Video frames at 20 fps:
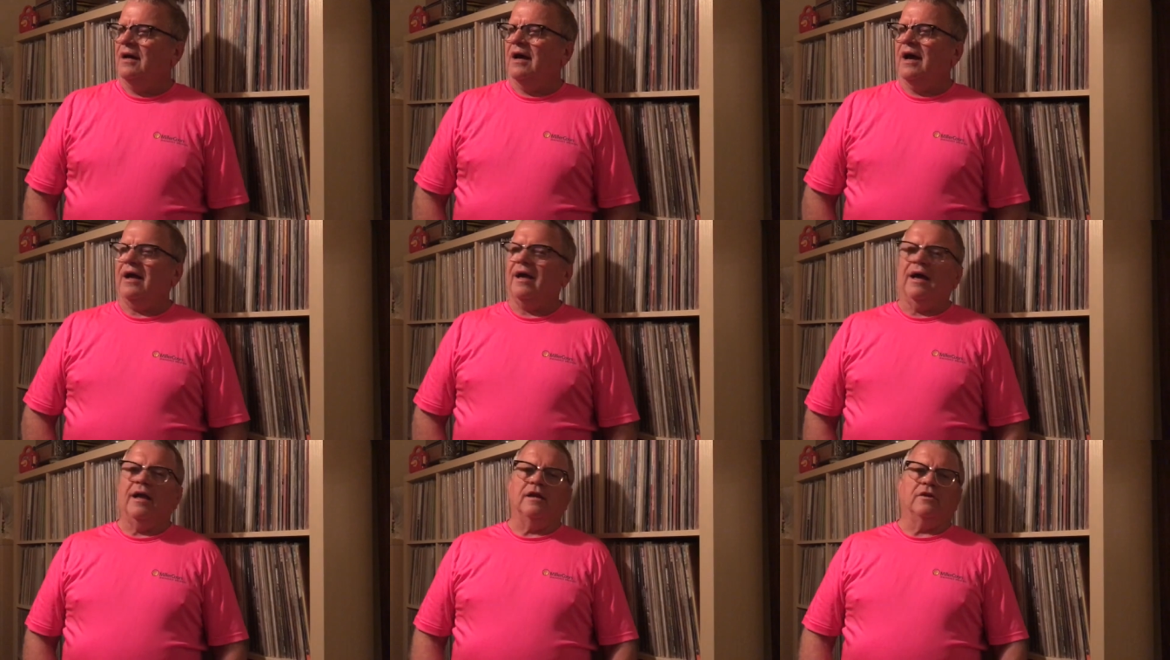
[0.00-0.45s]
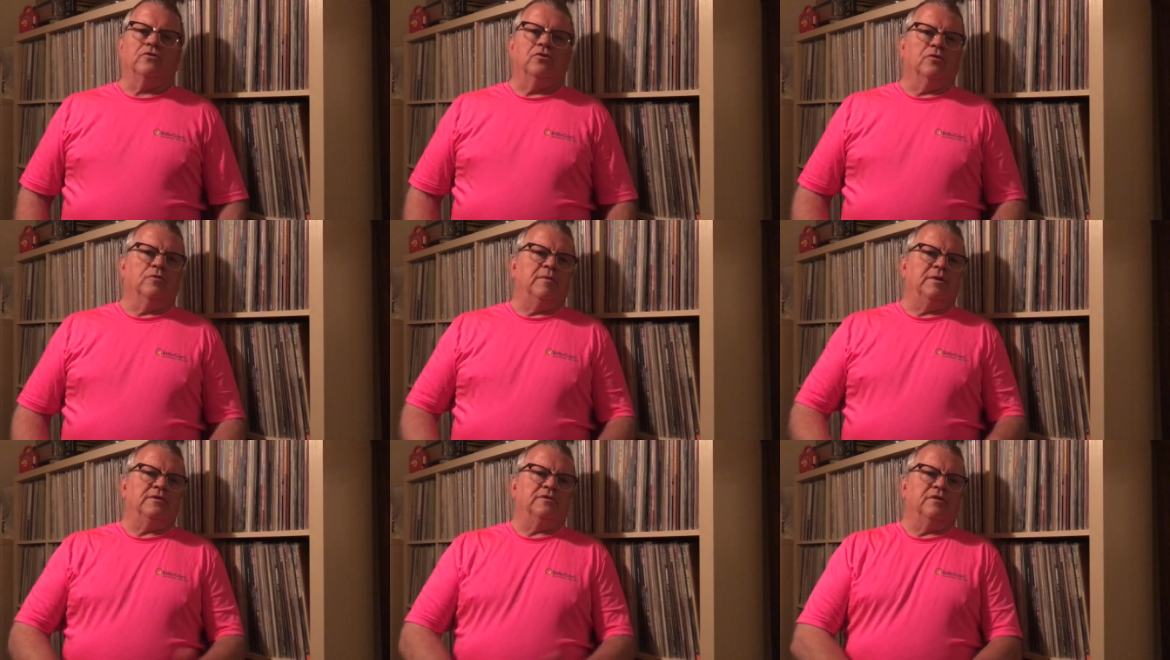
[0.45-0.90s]
I kind of
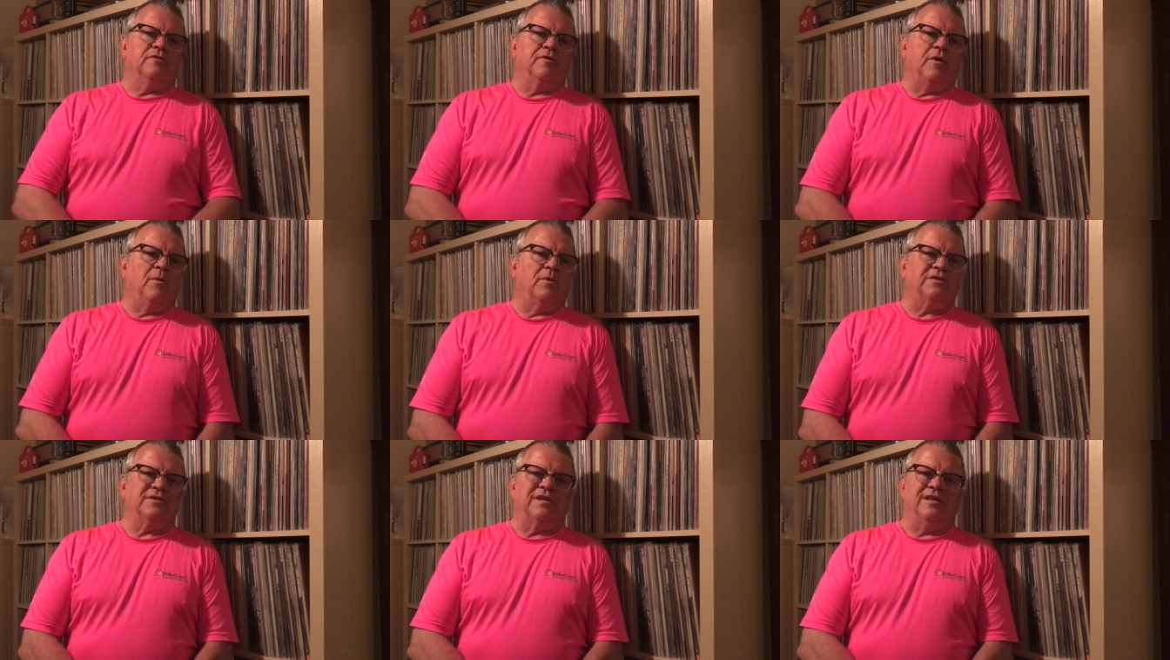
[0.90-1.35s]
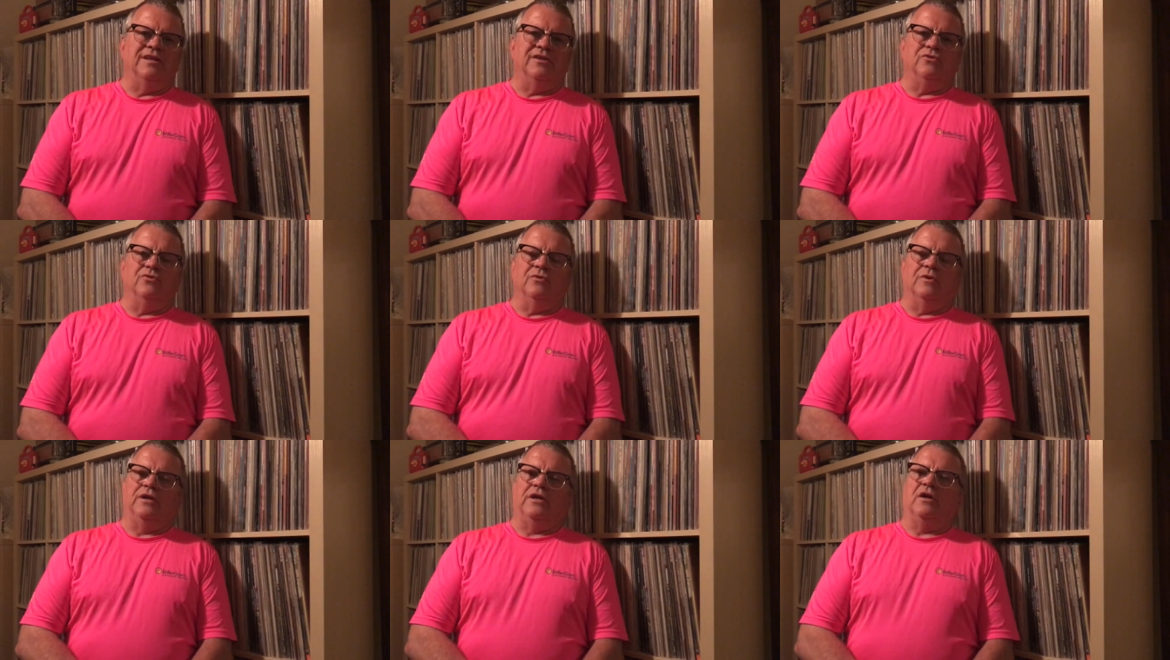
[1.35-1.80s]
told myself I wasn't going to
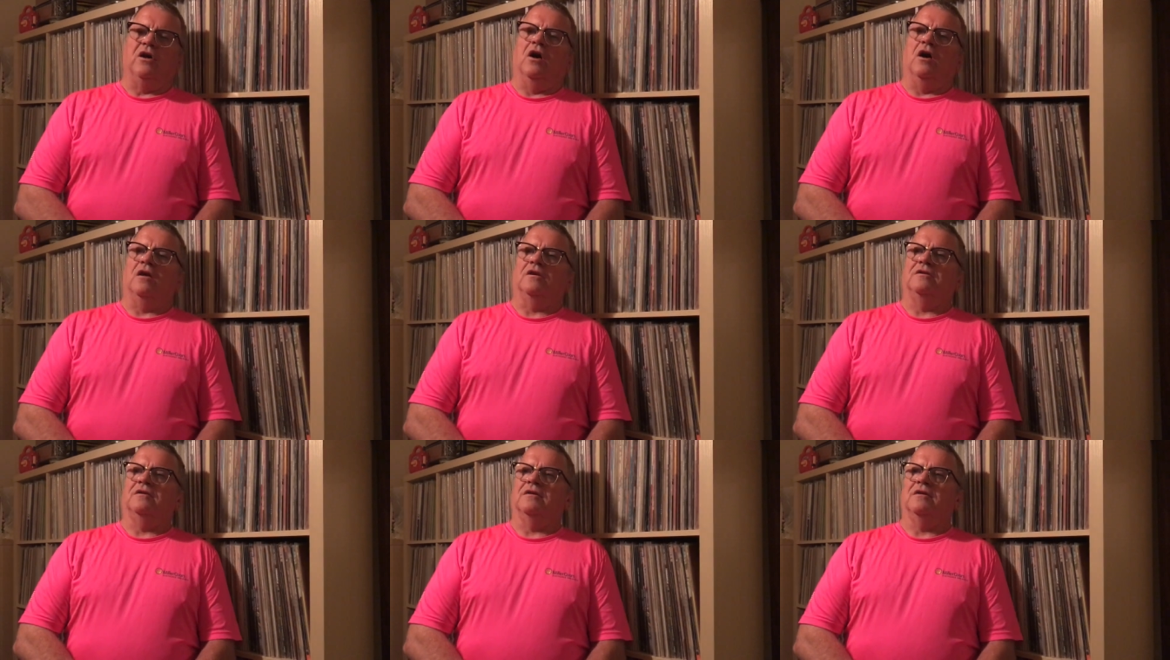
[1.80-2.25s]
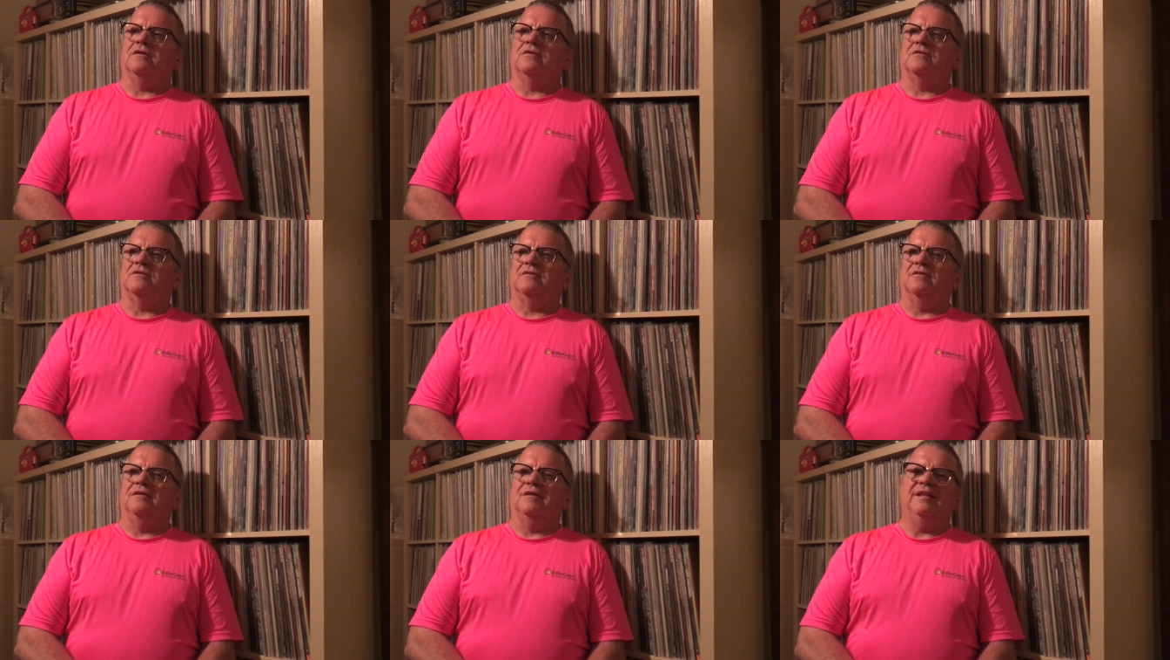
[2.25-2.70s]
do any
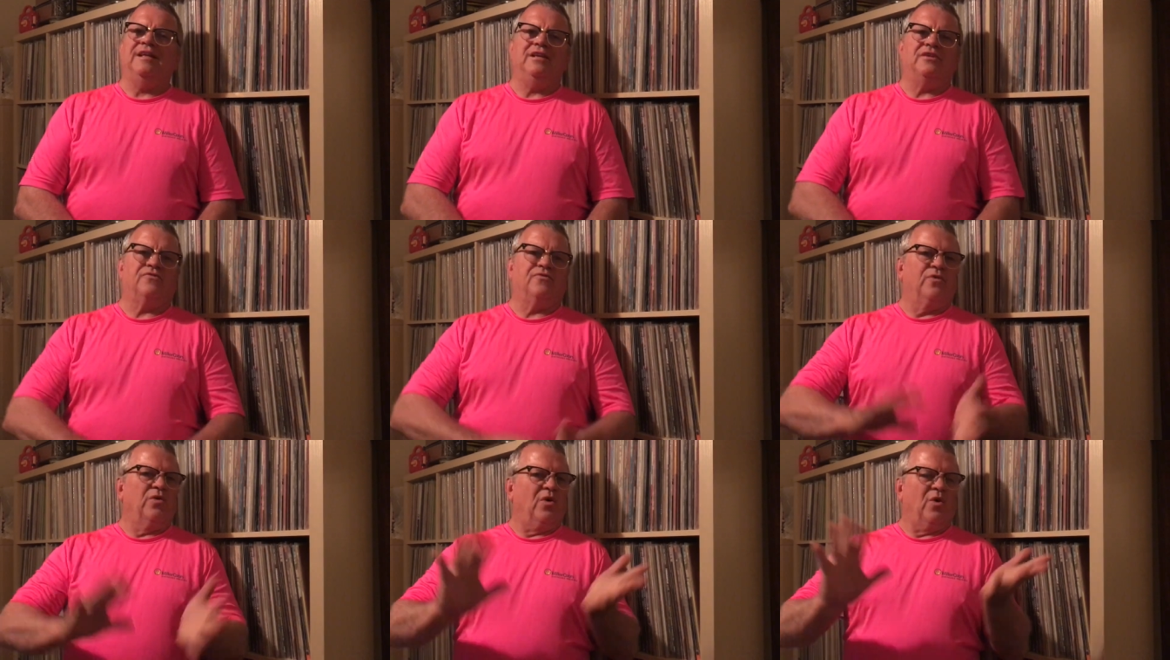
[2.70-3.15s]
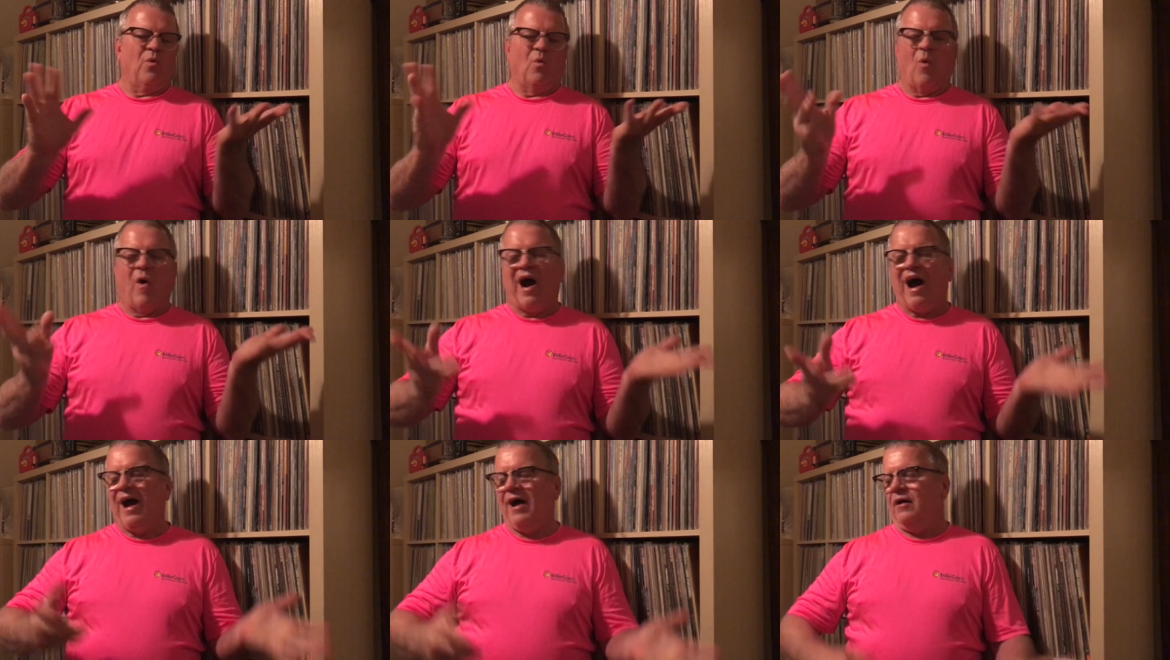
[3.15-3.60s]
contests, at least for a
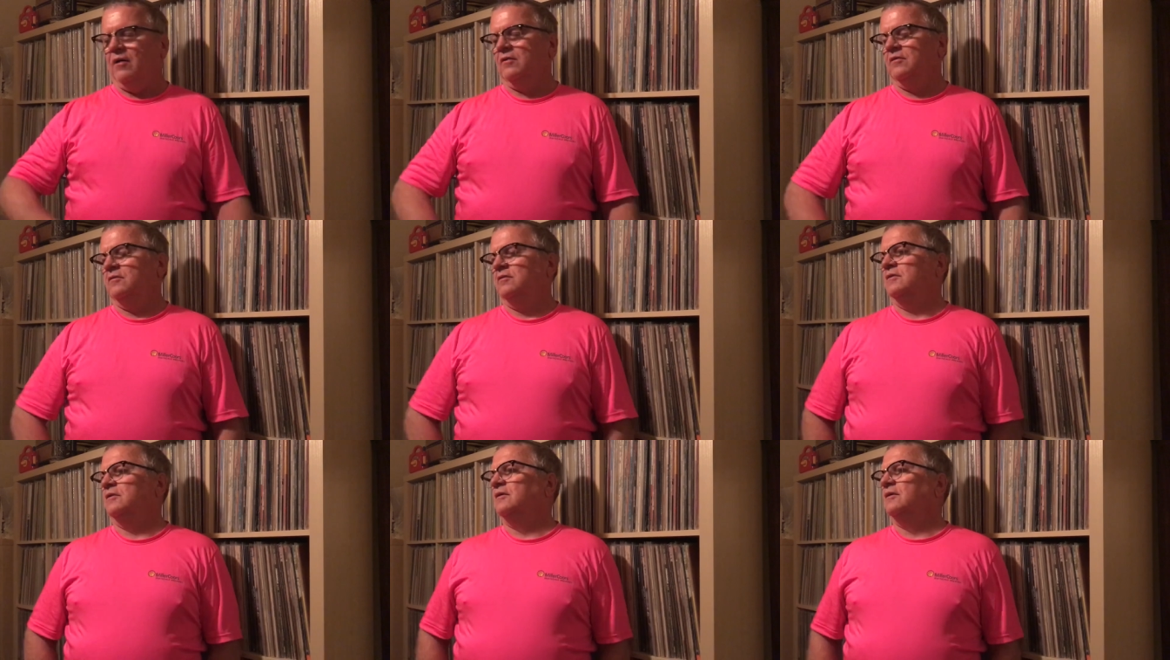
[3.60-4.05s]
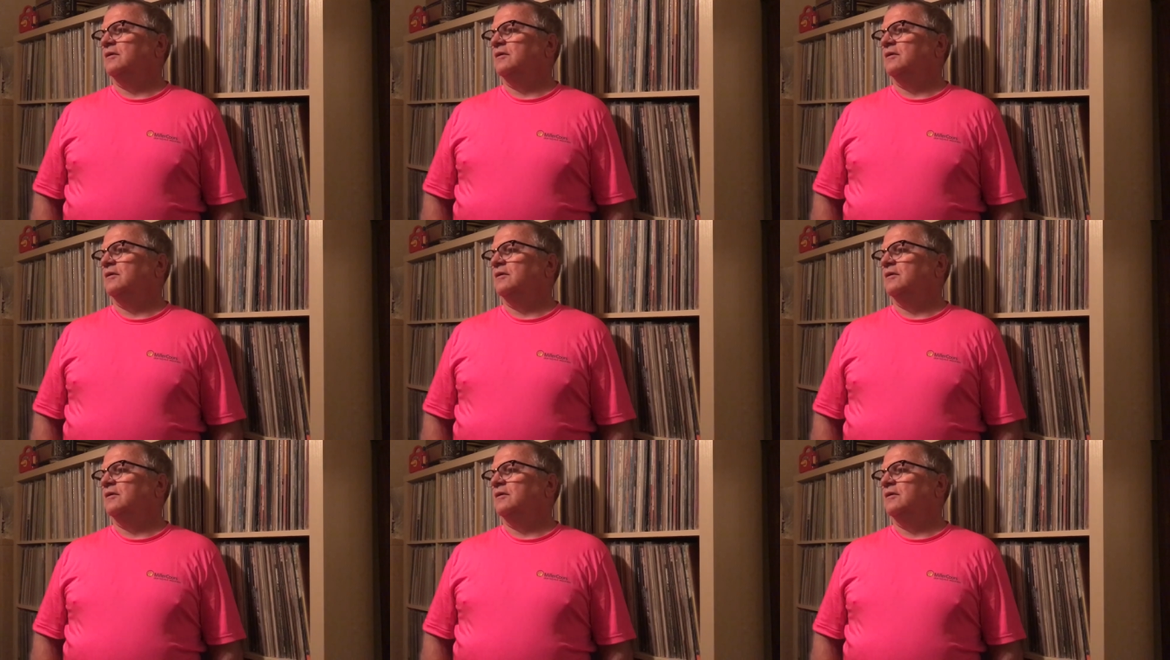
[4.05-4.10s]
while.